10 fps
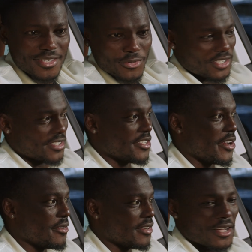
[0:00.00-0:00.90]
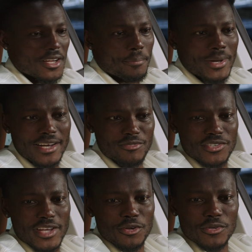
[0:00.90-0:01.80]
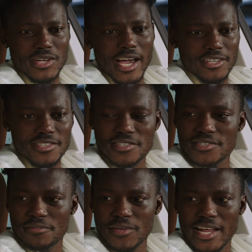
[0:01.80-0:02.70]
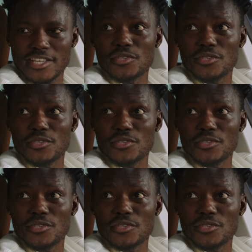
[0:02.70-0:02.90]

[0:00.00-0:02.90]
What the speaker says: which is, recycled nylons and stuff like that,